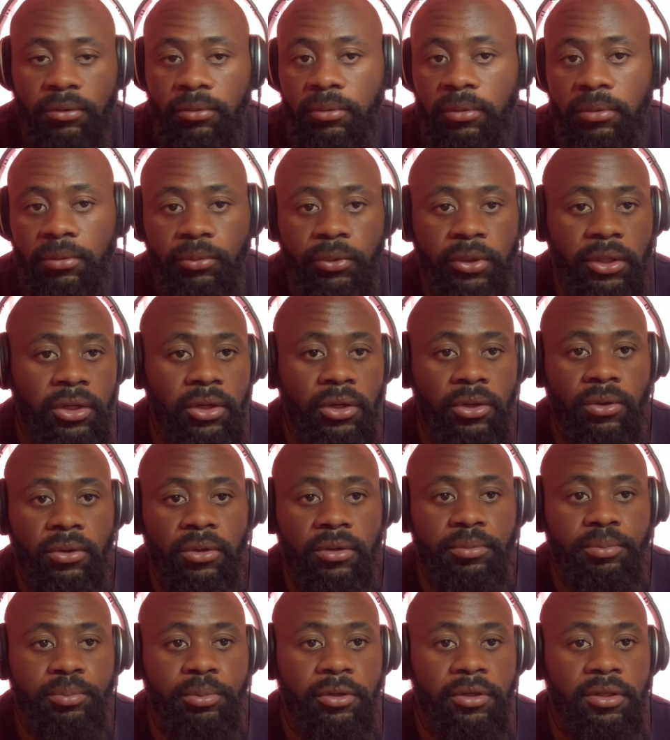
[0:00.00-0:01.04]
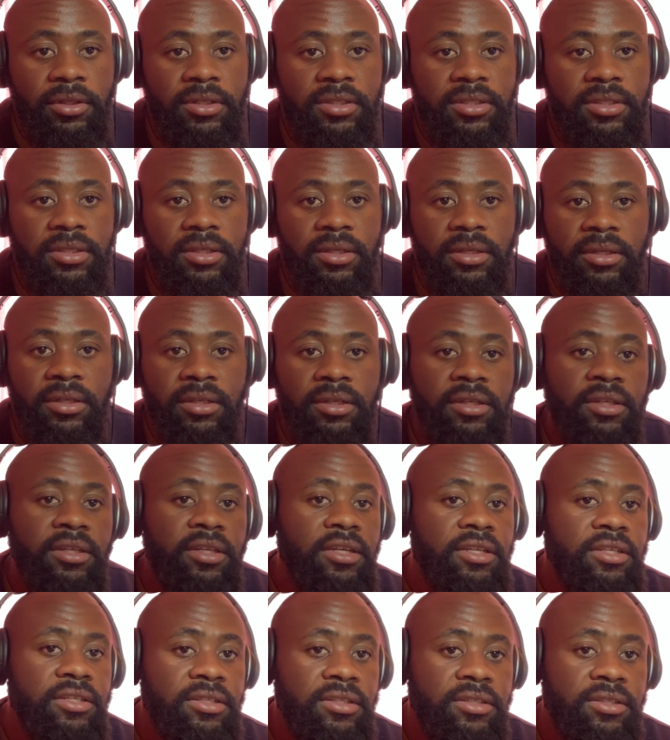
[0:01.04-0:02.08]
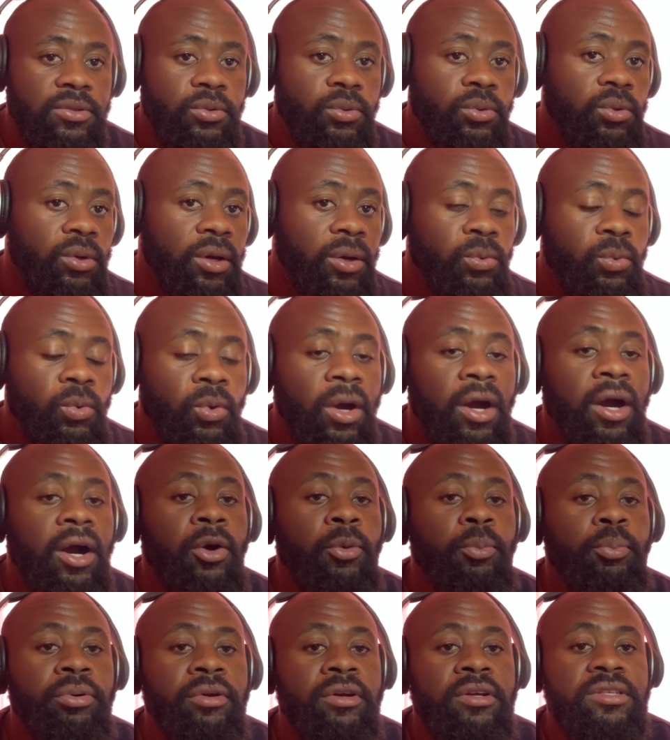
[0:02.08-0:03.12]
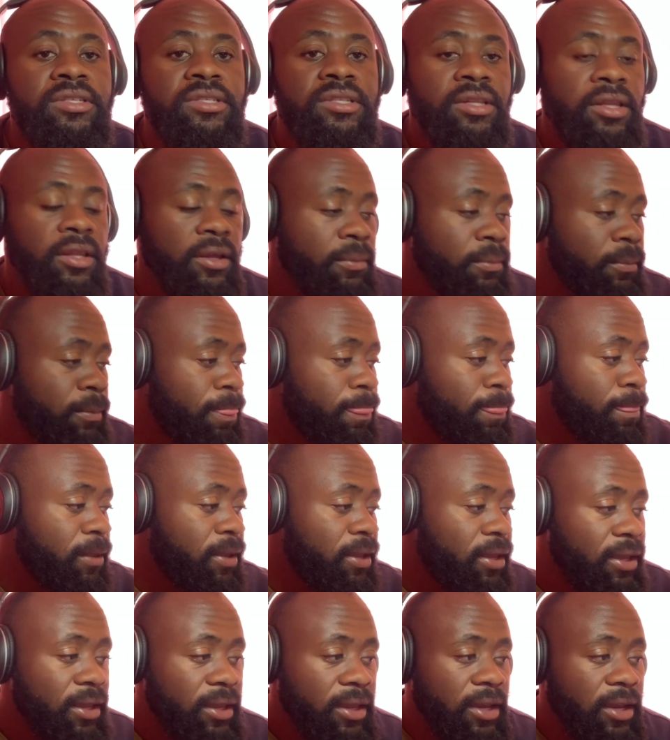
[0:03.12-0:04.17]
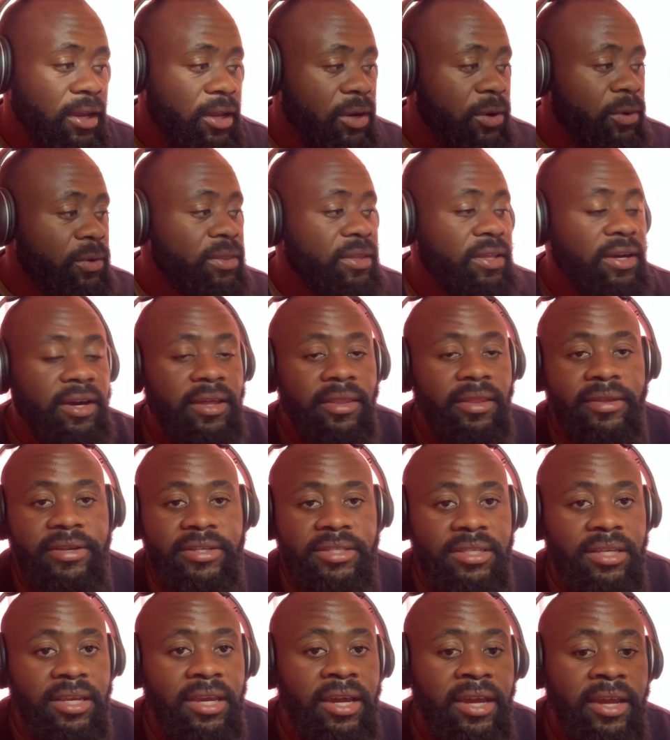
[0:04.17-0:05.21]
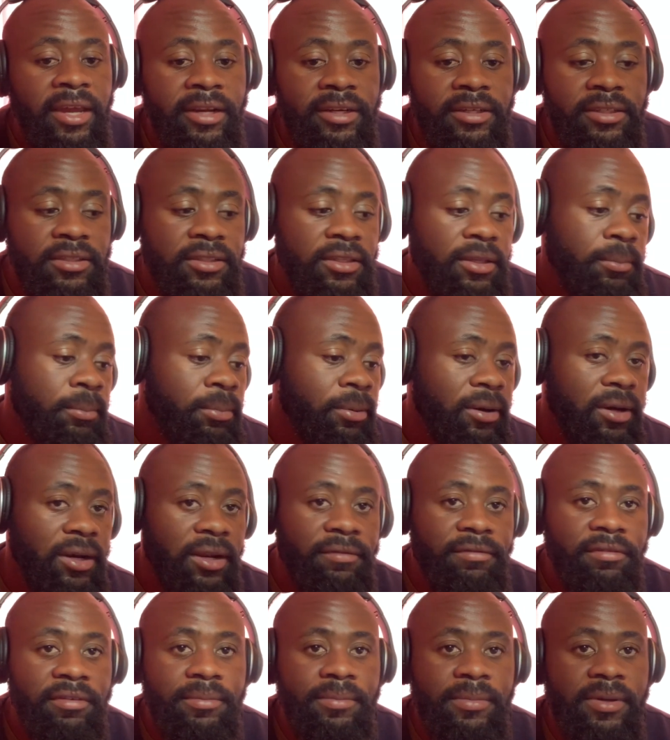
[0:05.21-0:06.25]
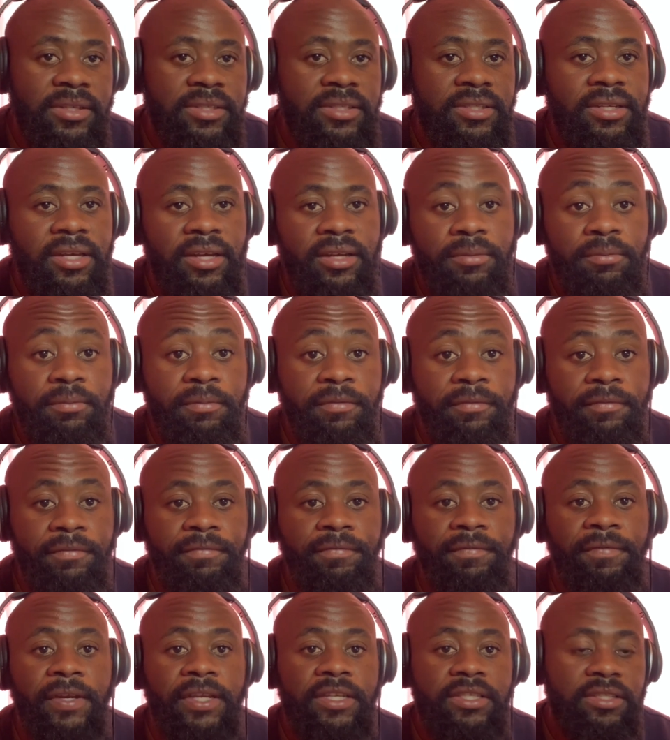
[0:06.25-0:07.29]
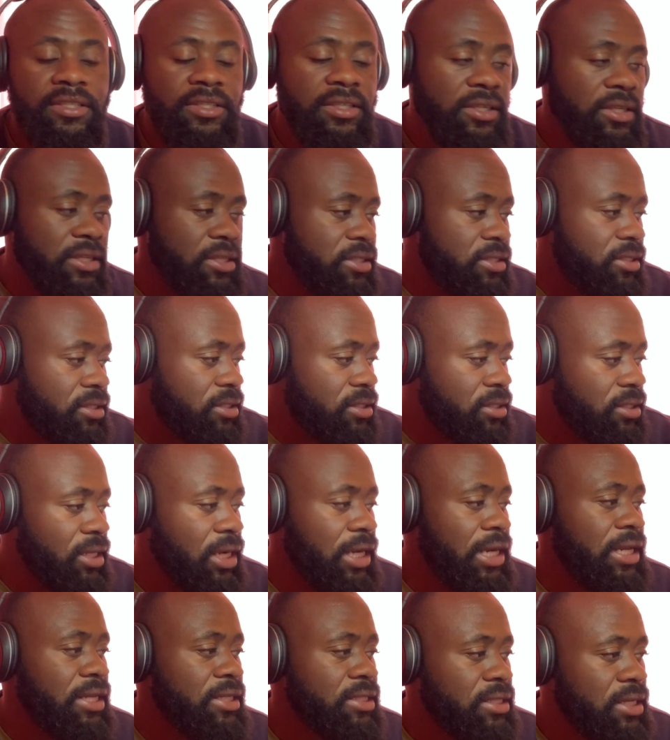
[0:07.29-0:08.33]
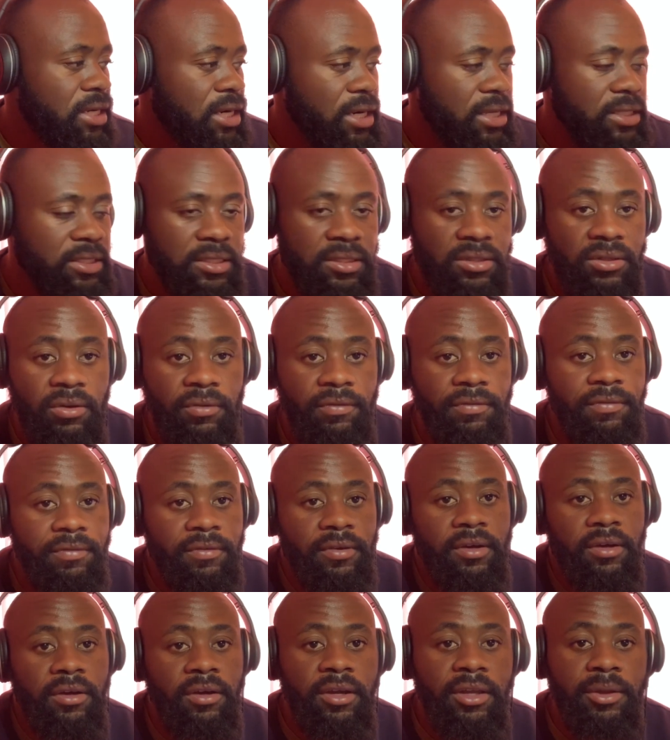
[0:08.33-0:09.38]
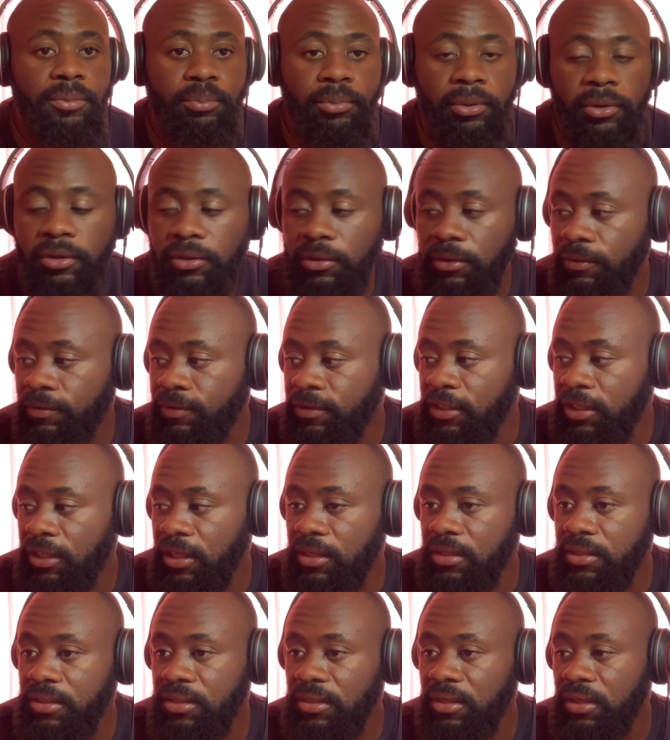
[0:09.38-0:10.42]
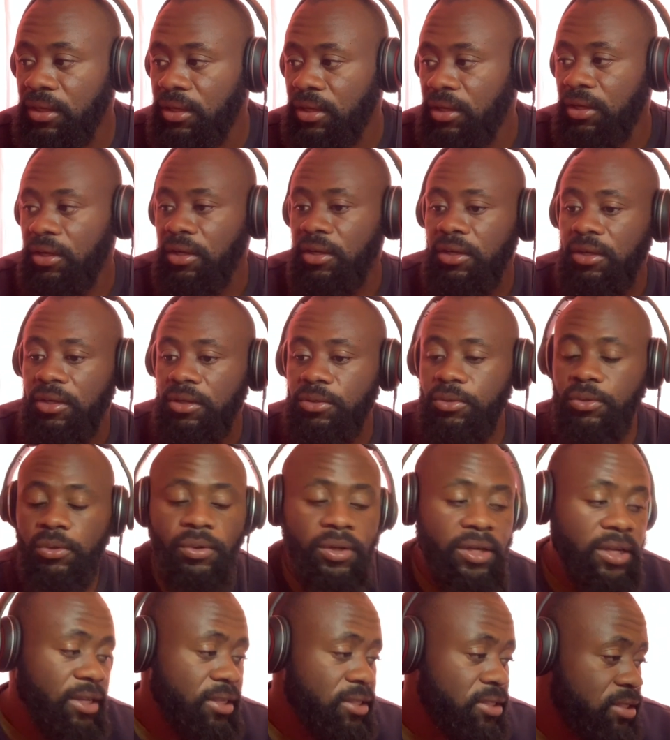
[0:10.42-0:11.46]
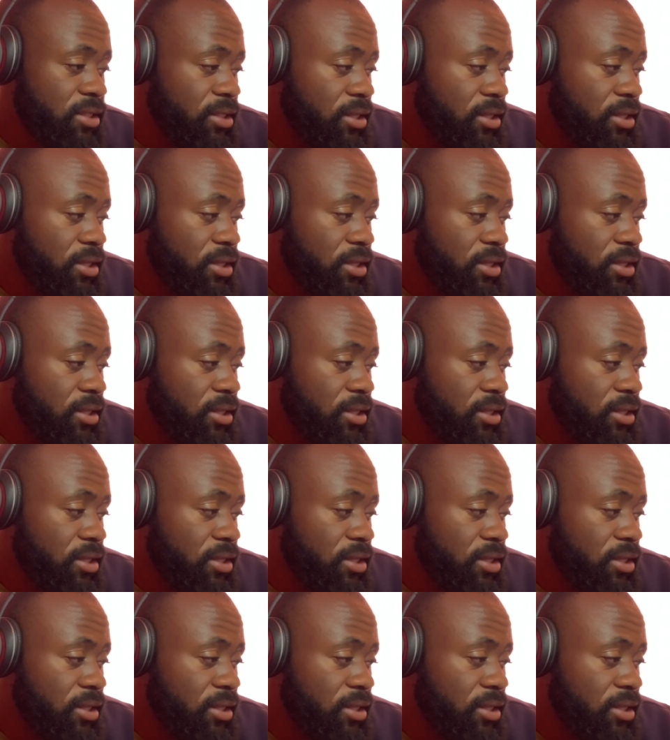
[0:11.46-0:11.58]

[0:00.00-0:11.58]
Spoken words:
we cannot put this thing in cages. You are oppressing them. And on the other hand, the broiler farmers are facing a serious crisis of import of chickens. So guys,